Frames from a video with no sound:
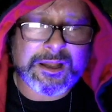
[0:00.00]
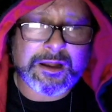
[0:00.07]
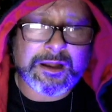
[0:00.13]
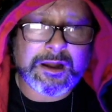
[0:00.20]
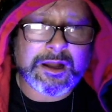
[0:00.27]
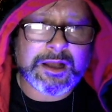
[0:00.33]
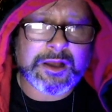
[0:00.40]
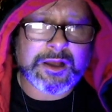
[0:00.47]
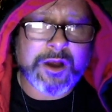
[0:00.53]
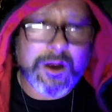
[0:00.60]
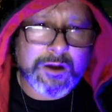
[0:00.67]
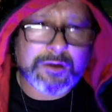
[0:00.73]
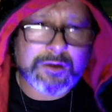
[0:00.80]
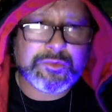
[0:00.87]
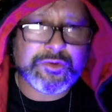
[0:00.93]
a
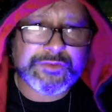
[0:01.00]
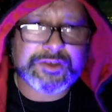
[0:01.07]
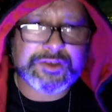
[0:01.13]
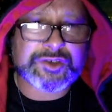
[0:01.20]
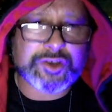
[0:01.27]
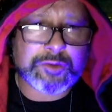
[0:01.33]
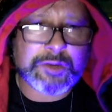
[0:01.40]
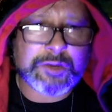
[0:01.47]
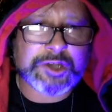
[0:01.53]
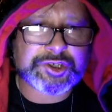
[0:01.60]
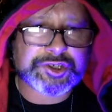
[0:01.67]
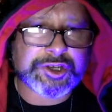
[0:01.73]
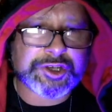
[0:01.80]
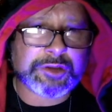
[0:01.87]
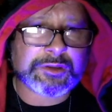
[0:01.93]
horror movie so
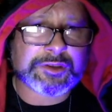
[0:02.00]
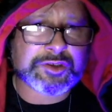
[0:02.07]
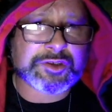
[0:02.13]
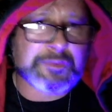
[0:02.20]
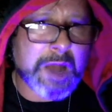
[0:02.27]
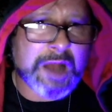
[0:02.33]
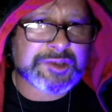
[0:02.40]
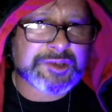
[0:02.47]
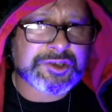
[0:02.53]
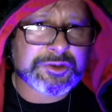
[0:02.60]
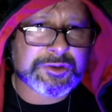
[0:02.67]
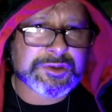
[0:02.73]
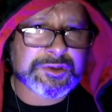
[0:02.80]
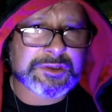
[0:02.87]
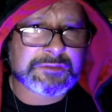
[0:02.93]
much, that there's
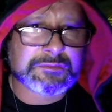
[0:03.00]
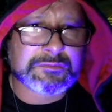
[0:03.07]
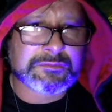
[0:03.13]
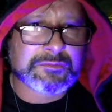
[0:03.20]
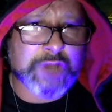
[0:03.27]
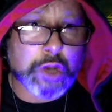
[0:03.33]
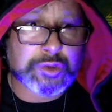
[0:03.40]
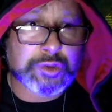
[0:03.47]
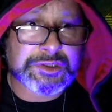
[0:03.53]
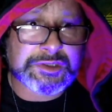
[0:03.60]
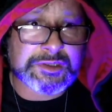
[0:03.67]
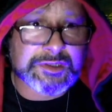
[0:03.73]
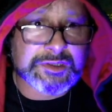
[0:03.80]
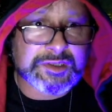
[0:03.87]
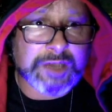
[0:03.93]
monsters and ghosts
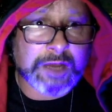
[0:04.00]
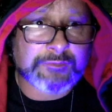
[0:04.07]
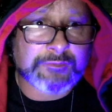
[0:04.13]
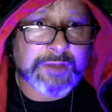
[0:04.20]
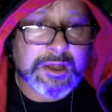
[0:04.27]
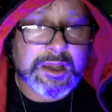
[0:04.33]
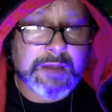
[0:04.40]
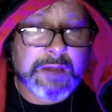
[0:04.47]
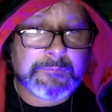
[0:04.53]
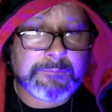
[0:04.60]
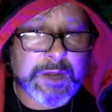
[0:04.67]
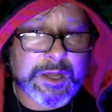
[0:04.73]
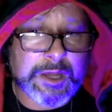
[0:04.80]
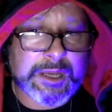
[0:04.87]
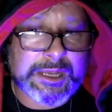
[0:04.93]
and stuff,
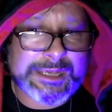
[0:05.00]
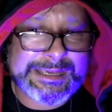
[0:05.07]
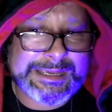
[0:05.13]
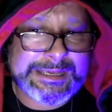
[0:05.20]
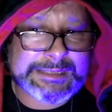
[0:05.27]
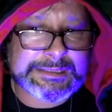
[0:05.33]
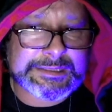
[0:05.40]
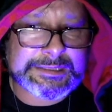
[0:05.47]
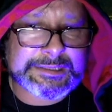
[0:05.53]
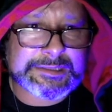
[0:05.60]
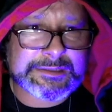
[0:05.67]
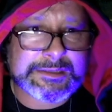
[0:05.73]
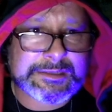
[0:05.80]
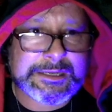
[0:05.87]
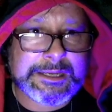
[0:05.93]
but it's
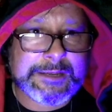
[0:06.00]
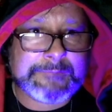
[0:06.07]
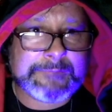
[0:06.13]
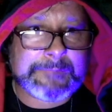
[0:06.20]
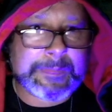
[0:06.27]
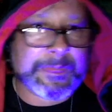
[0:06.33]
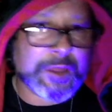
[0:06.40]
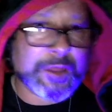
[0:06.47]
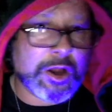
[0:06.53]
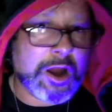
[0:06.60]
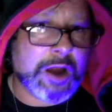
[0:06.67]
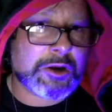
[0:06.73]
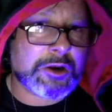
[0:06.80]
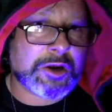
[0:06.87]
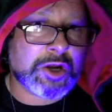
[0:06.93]
the
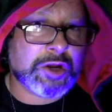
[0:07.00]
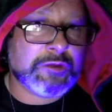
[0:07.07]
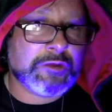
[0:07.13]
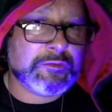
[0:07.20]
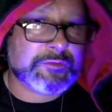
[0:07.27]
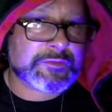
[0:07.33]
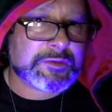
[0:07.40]
horror of